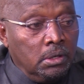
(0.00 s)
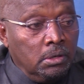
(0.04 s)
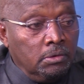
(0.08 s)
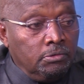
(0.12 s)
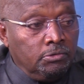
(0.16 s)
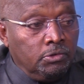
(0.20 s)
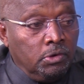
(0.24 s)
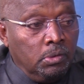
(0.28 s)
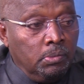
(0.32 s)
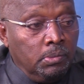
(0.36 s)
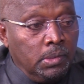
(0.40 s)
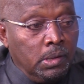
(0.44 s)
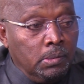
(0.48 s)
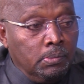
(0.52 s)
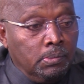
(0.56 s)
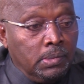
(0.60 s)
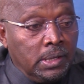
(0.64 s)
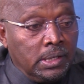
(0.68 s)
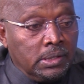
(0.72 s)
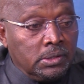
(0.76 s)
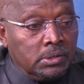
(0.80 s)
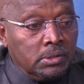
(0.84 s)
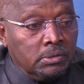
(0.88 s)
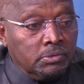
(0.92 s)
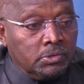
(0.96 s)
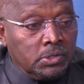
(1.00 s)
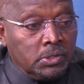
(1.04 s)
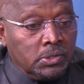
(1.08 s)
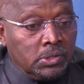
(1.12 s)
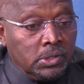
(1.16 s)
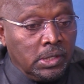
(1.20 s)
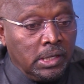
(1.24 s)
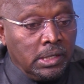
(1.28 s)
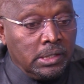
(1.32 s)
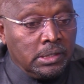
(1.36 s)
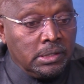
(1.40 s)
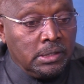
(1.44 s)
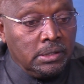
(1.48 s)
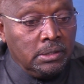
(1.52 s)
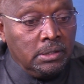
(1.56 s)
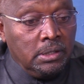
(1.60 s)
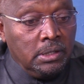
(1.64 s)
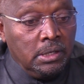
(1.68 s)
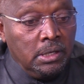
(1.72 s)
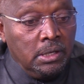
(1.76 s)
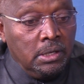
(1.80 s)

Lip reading: for members of society